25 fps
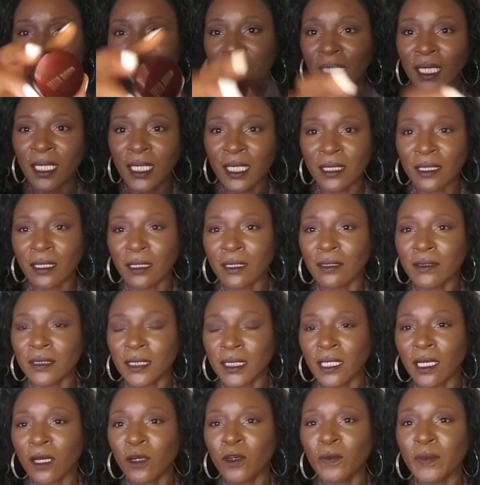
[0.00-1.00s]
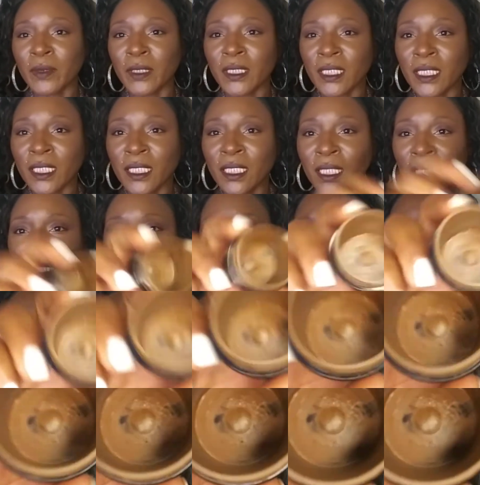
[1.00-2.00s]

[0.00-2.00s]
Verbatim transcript: And oh, did I opened it? And